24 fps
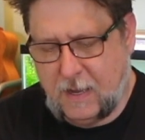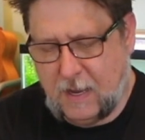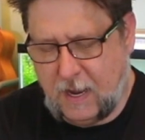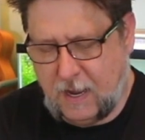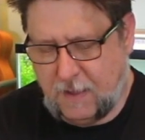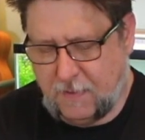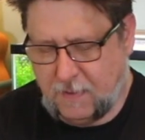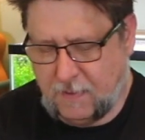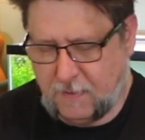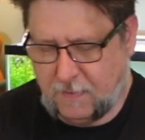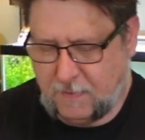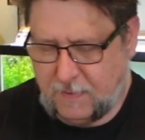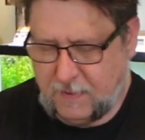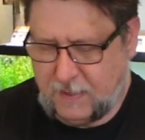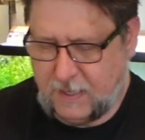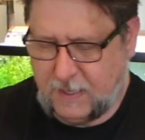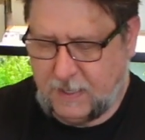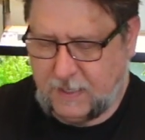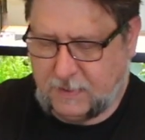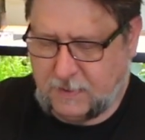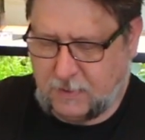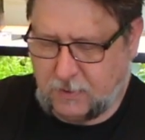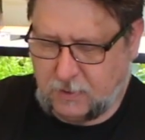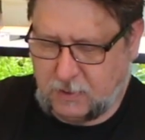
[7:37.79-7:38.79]
and then
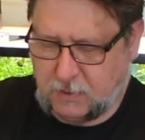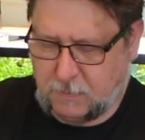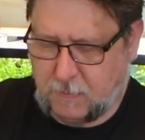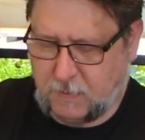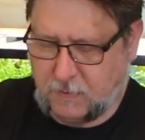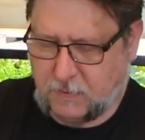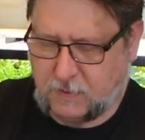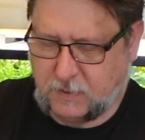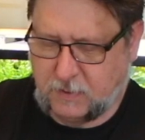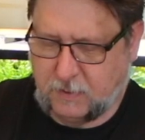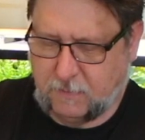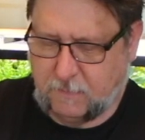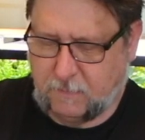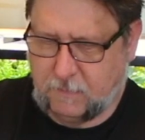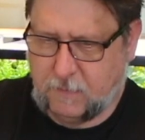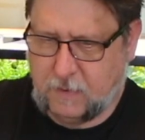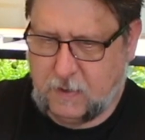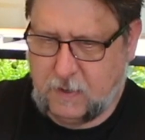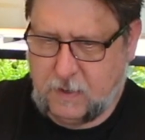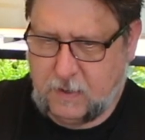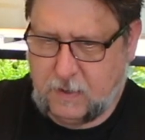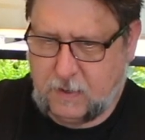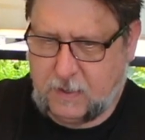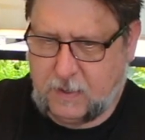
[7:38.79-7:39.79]
these are supposed to
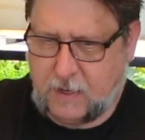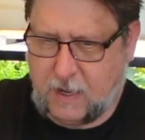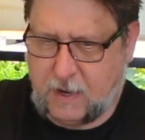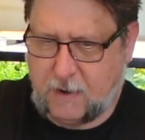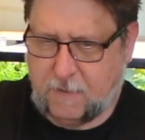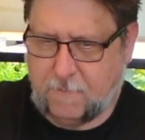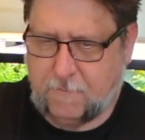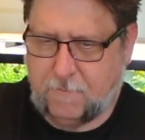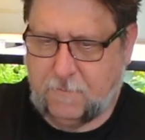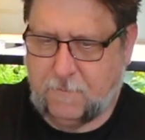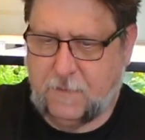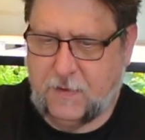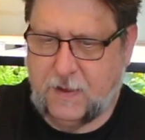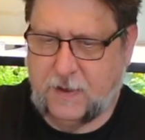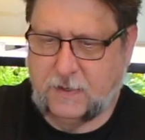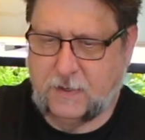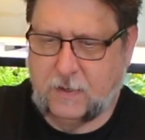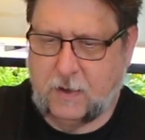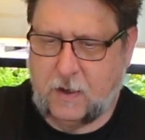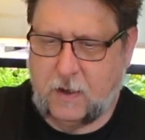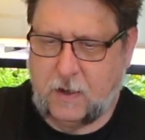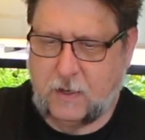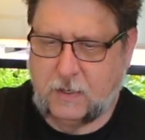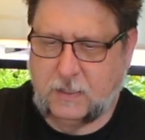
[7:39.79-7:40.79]
kind of fit
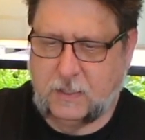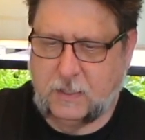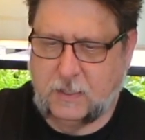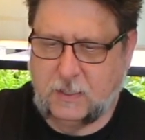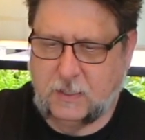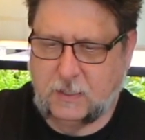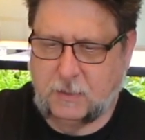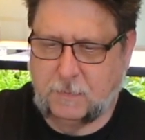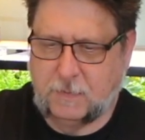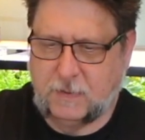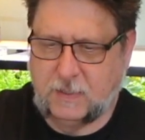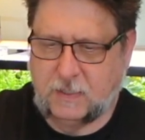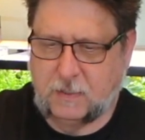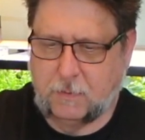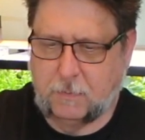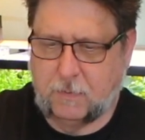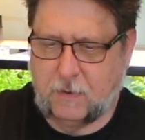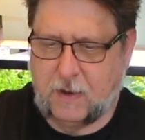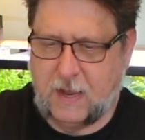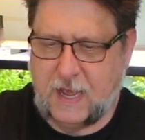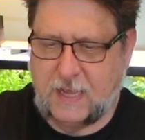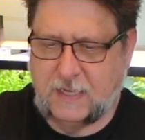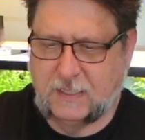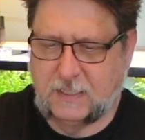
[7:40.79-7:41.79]
onto this piece of
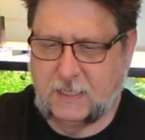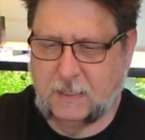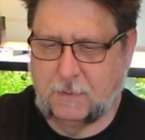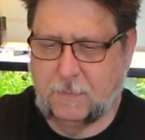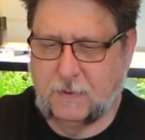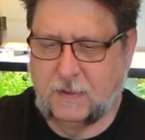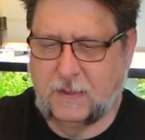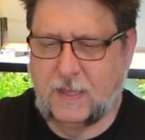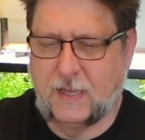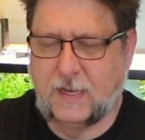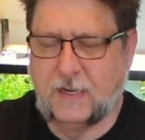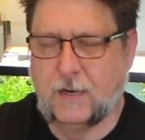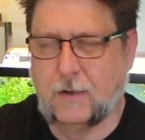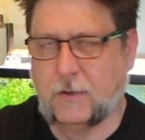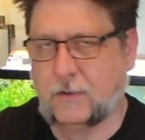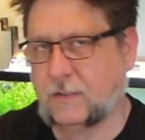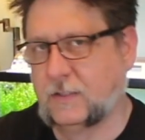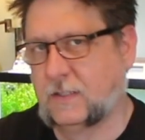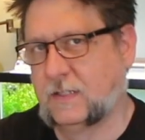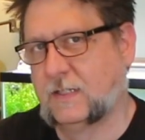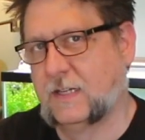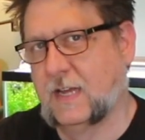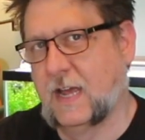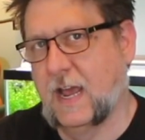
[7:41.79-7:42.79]
plastic, but they don't
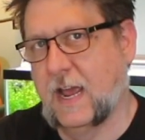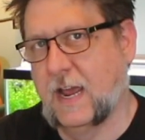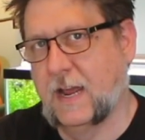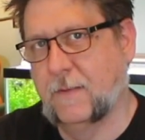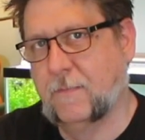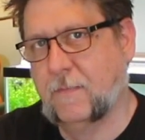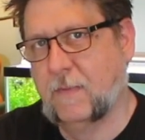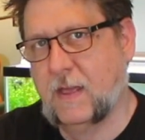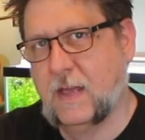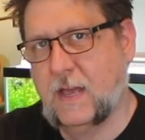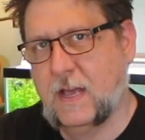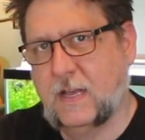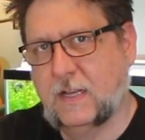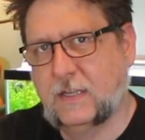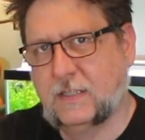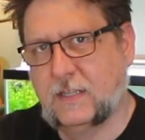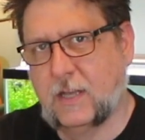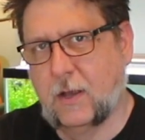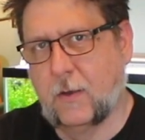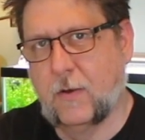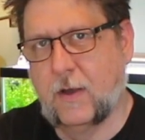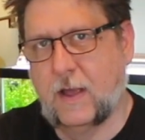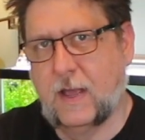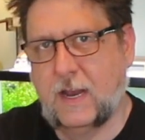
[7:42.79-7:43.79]
stay.
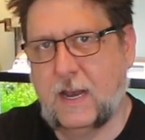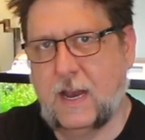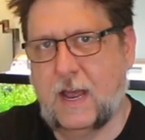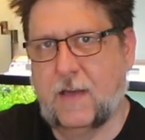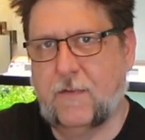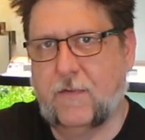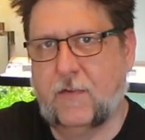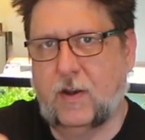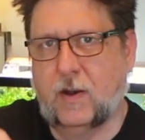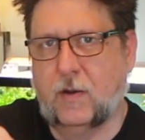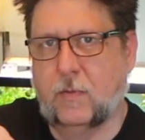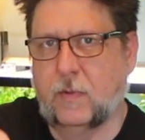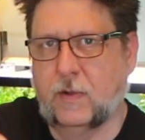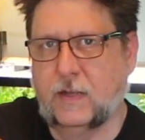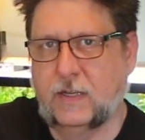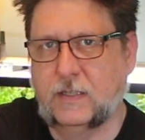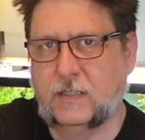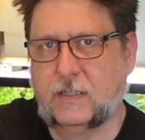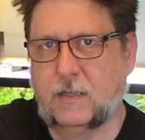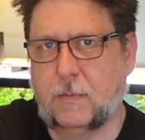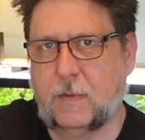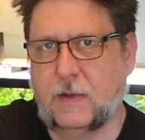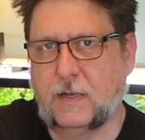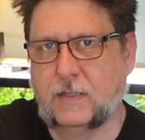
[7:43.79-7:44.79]
So inevitably,
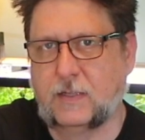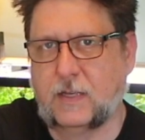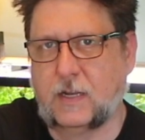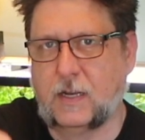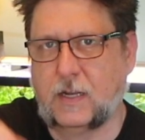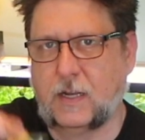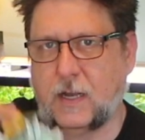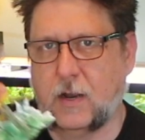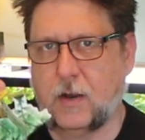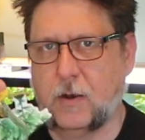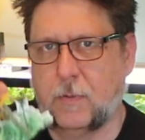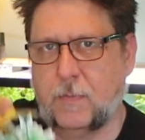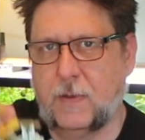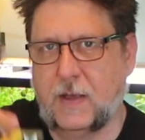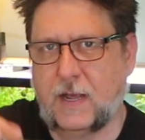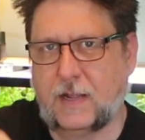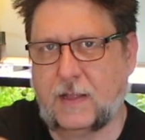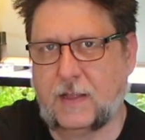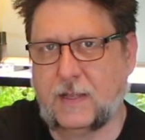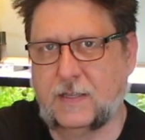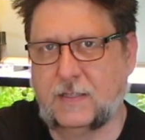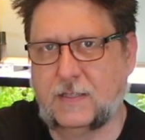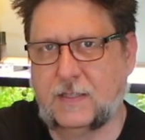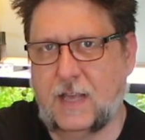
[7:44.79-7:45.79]
somebody's going to go to
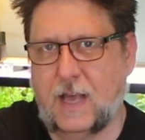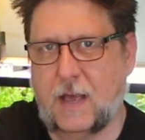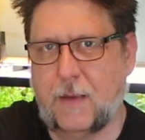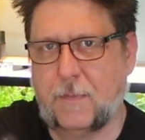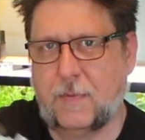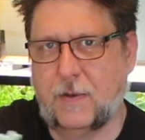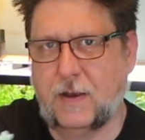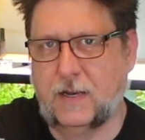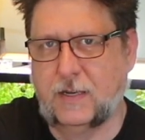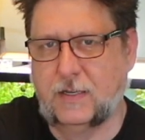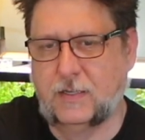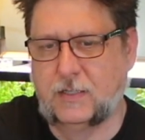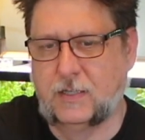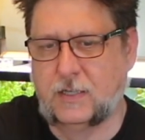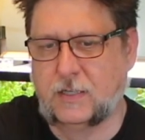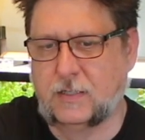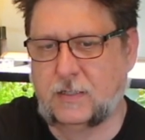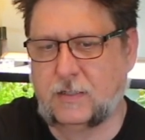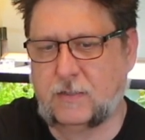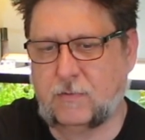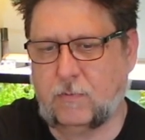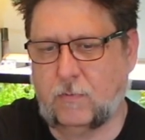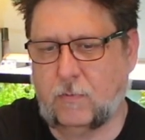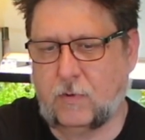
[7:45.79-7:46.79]
pick this up, and it
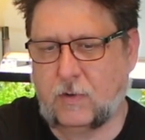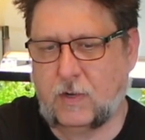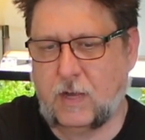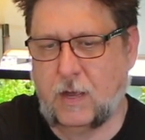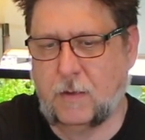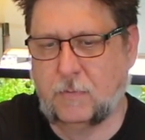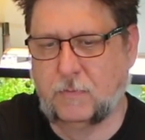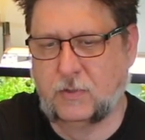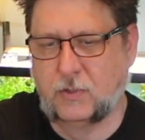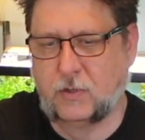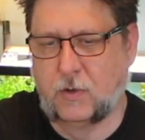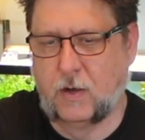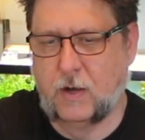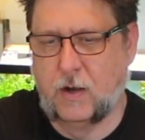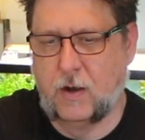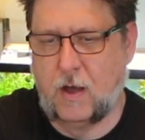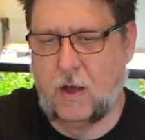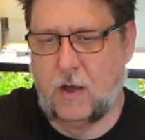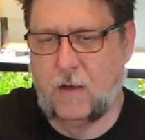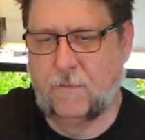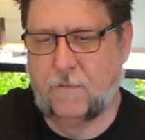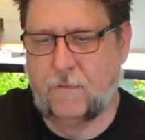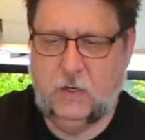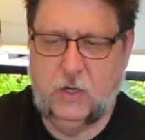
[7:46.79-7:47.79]
just will come straight
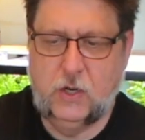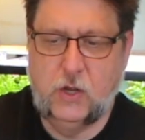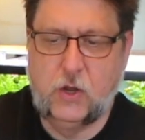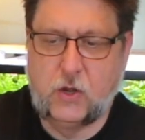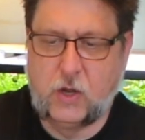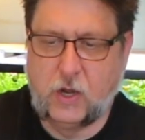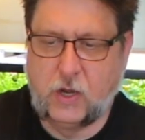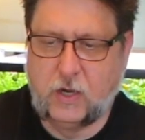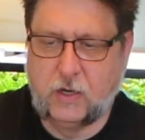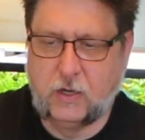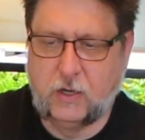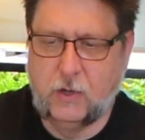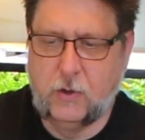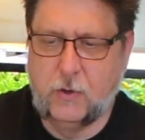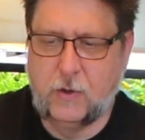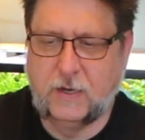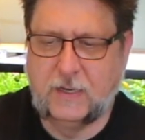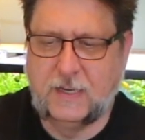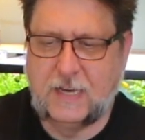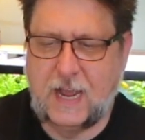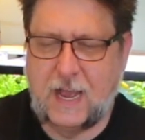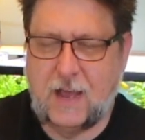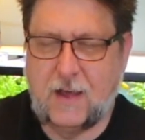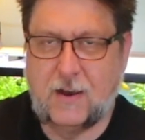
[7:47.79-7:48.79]
off. You could glue
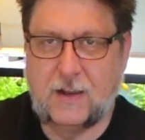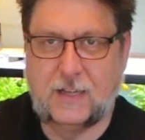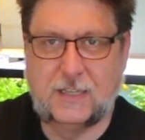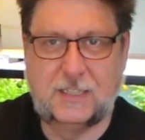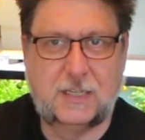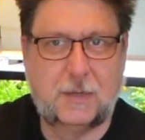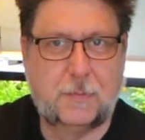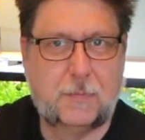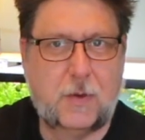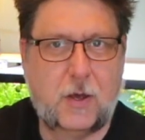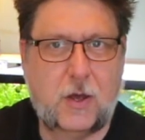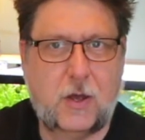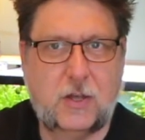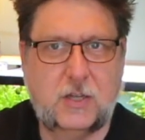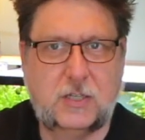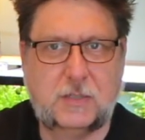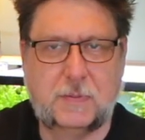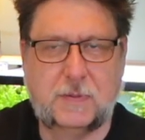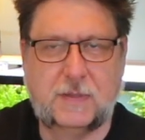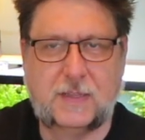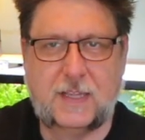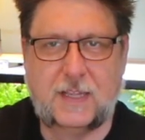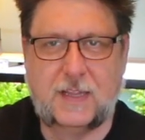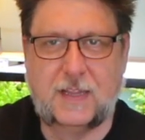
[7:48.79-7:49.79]
it down, I suppose,
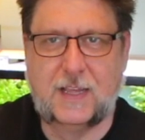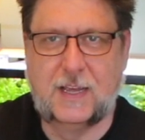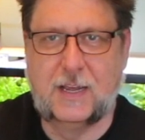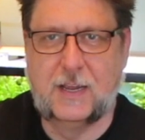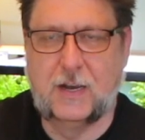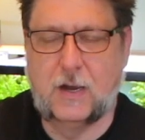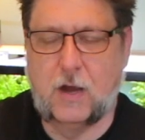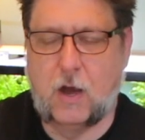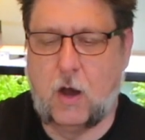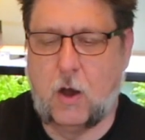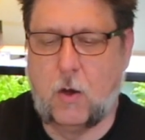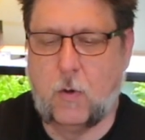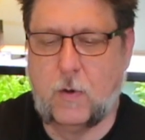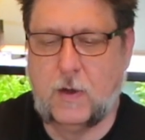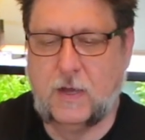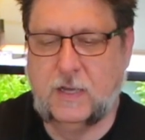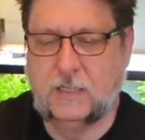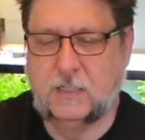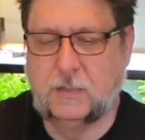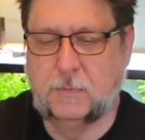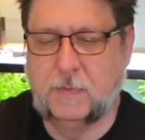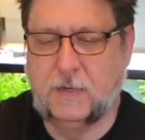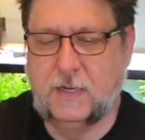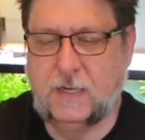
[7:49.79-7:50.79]
but then they'd
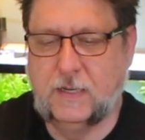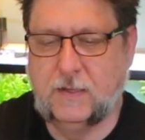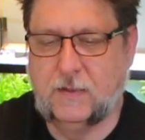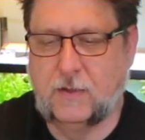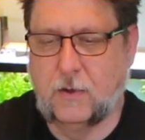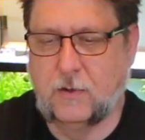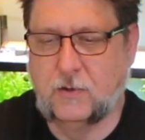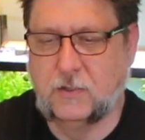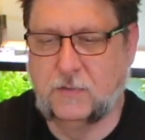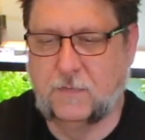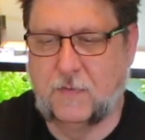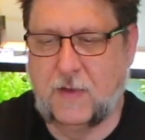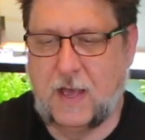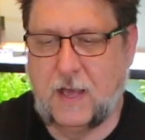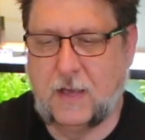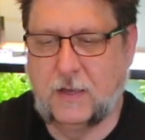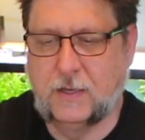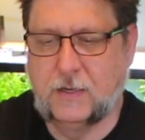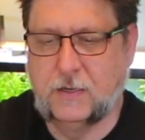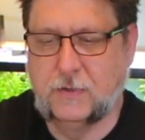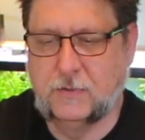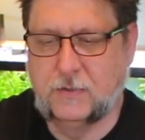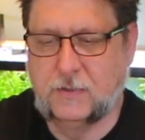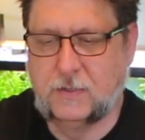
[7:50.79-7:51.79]
always be those
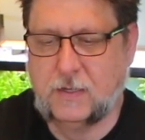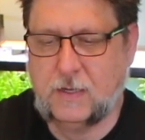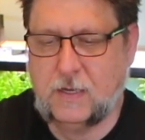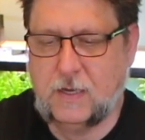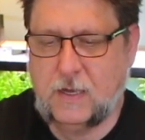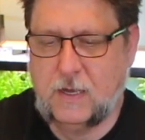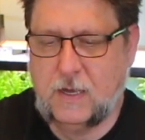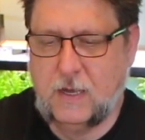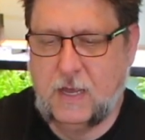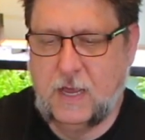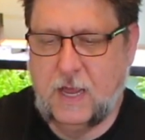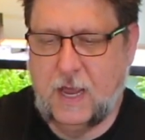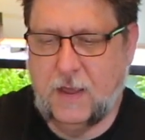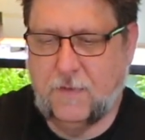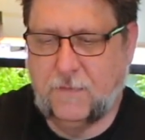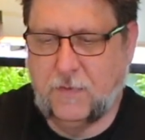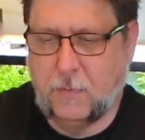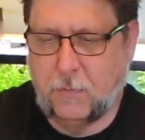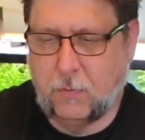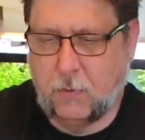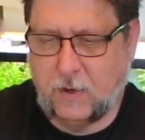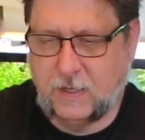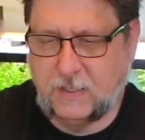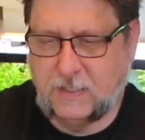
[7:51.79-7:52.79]
values. If
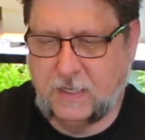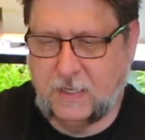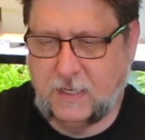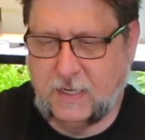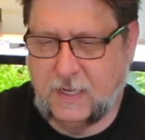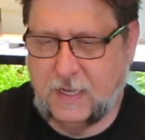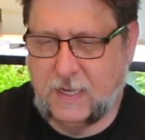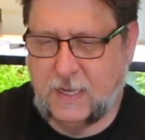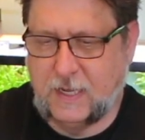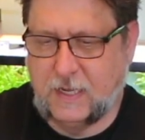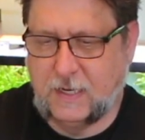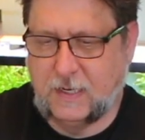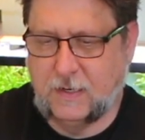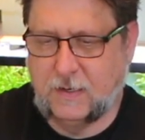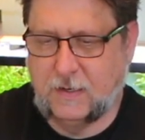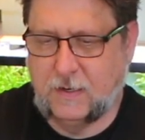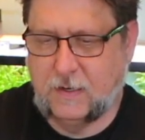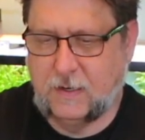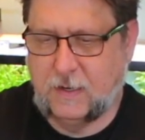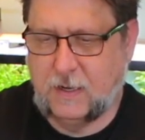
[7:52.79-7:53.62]
you press it in,